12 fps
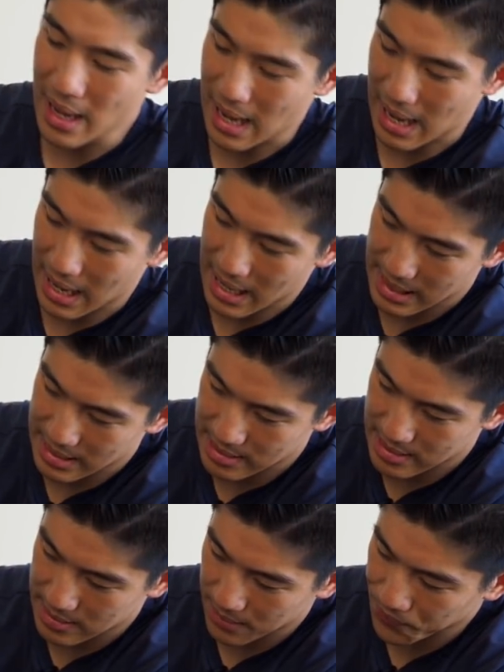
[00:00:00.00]

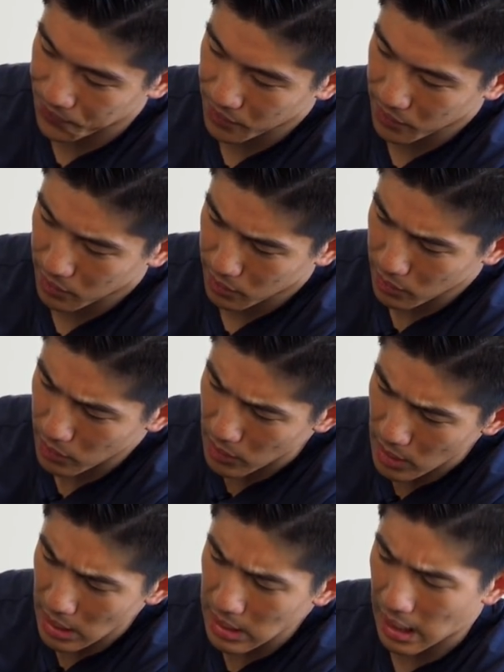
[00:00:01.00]
And
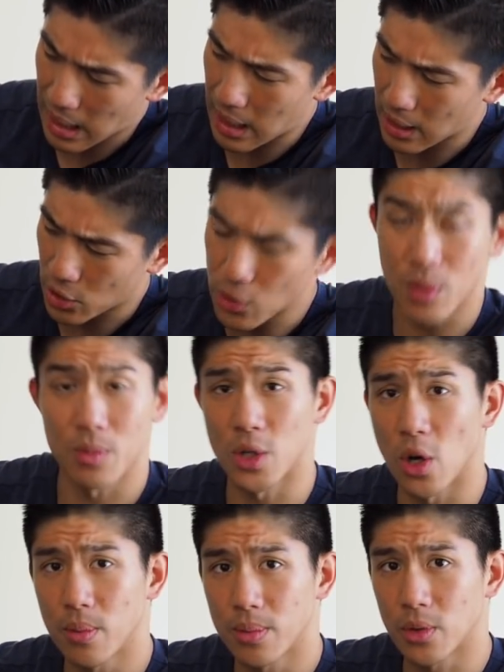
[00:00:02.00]
used some soap,